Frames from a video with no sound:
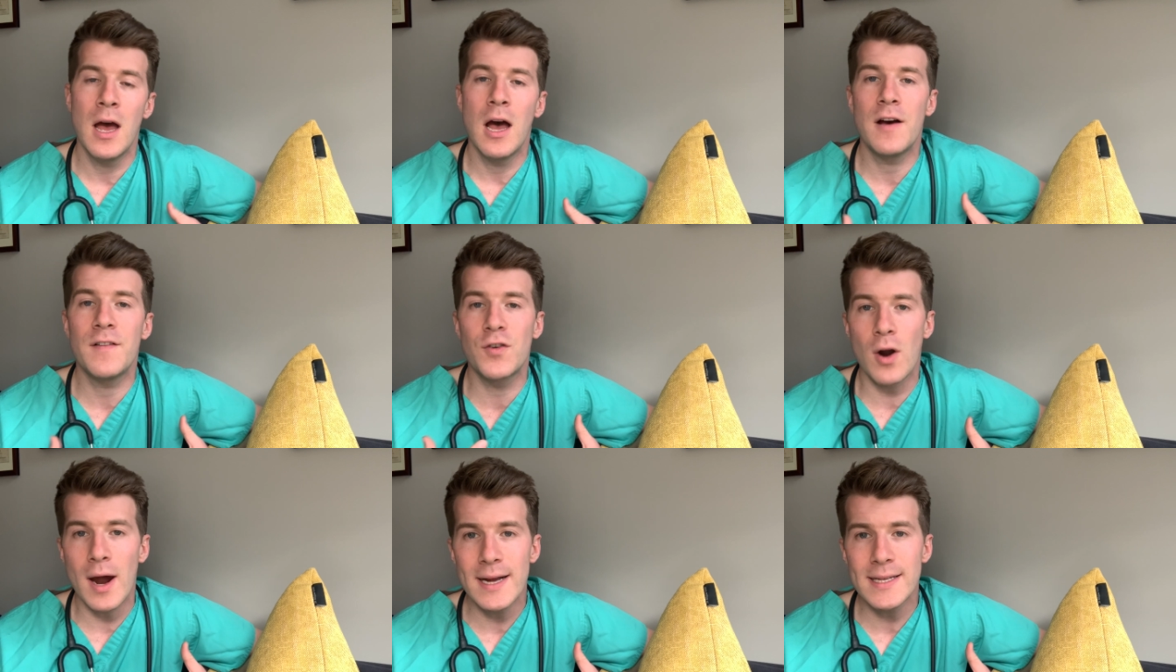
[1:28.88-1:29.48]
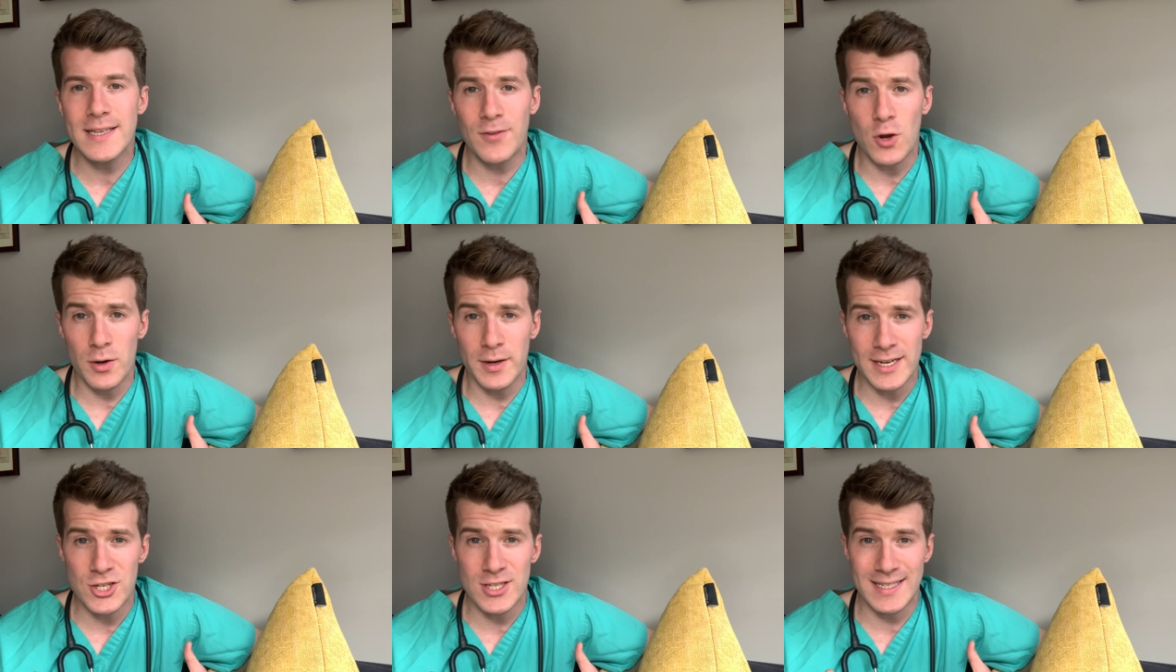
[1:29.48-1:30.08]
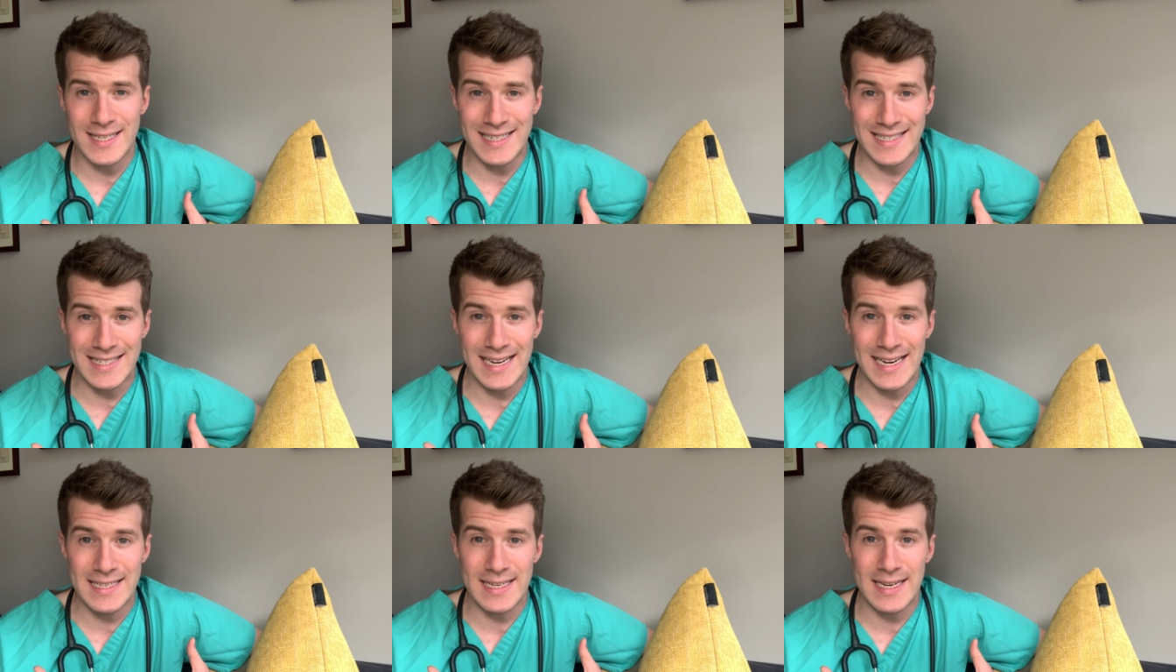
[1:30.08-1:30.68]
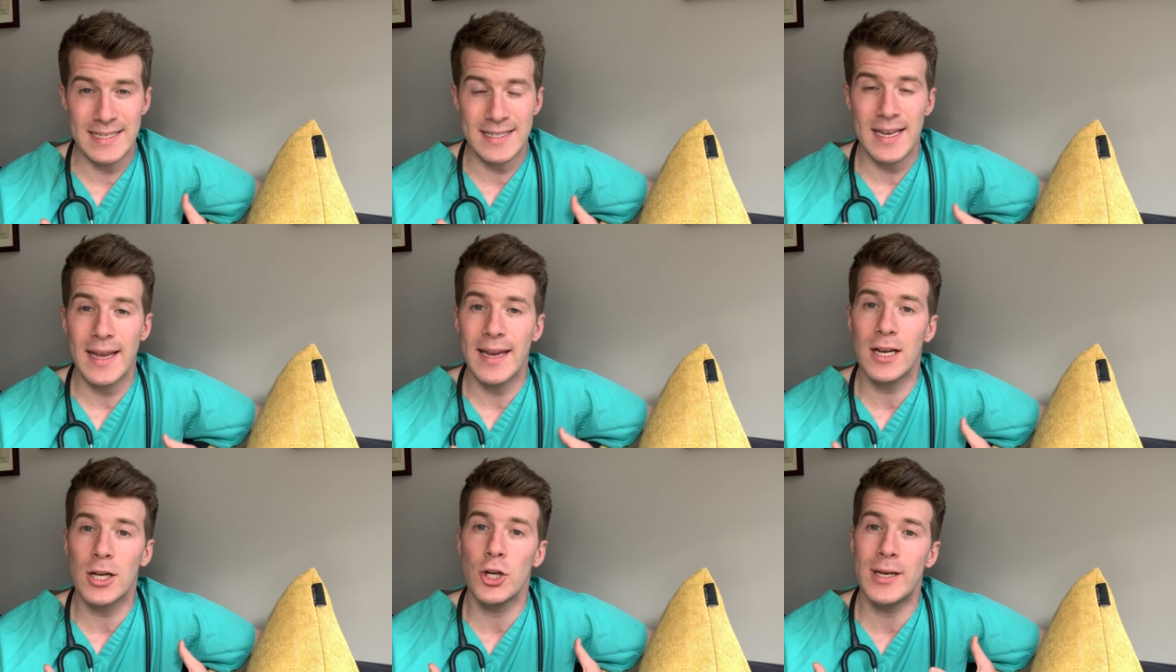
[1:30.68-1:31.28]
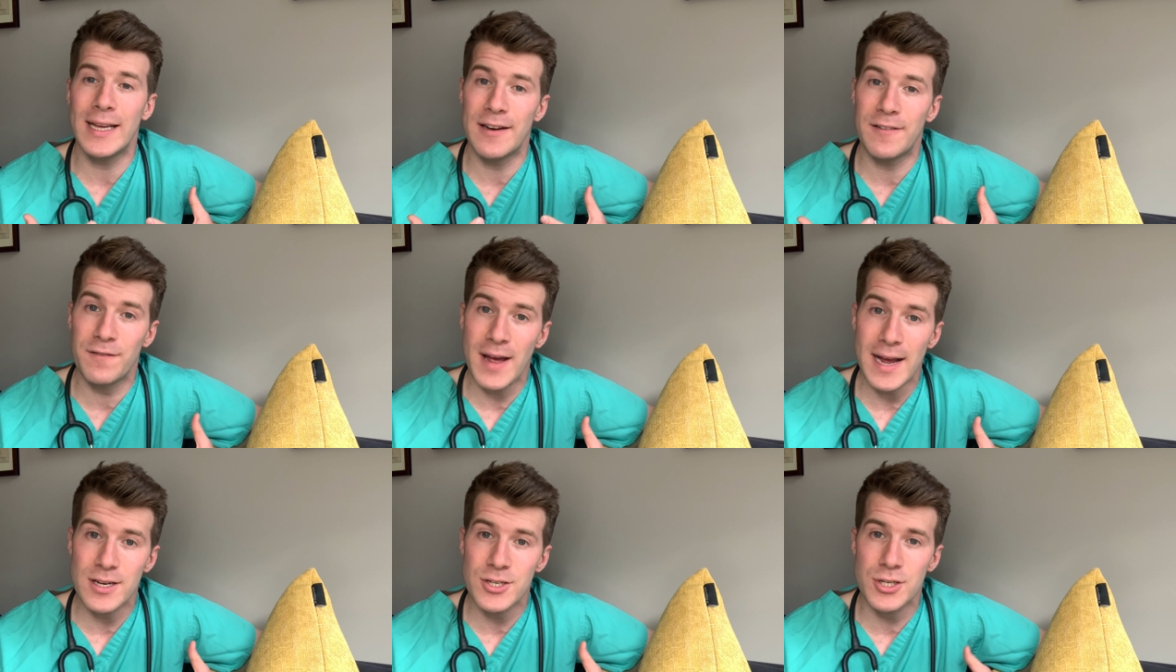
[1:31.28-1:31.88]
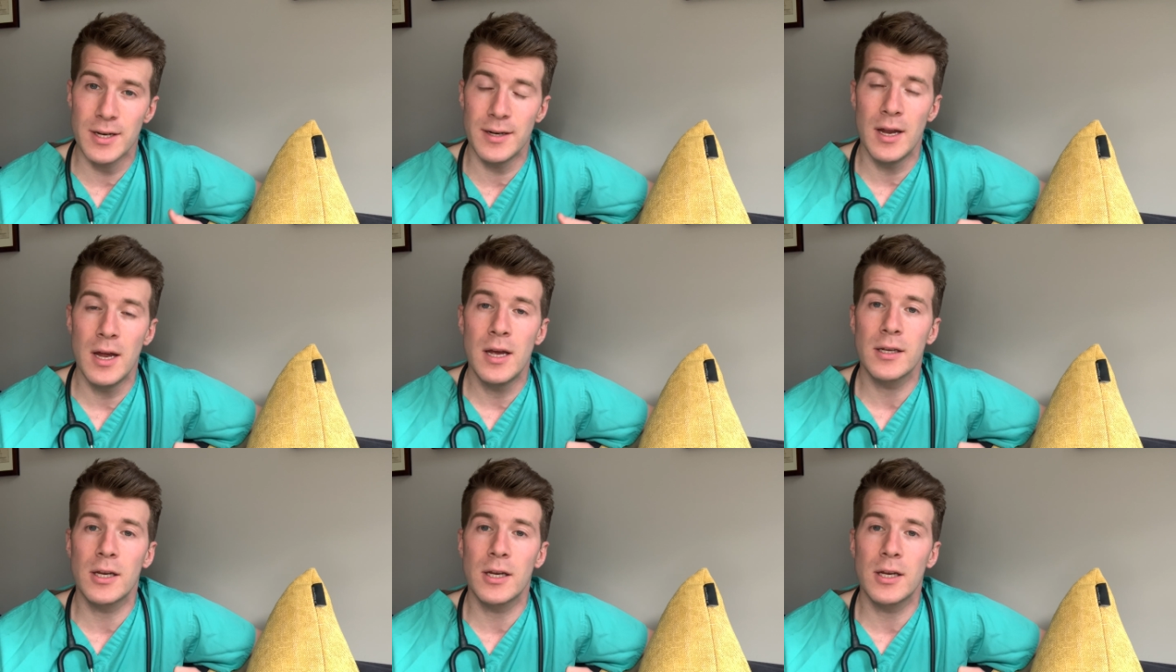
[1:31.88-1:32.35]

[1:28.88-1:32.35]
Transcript: A variety of conditions and diseases, including infection,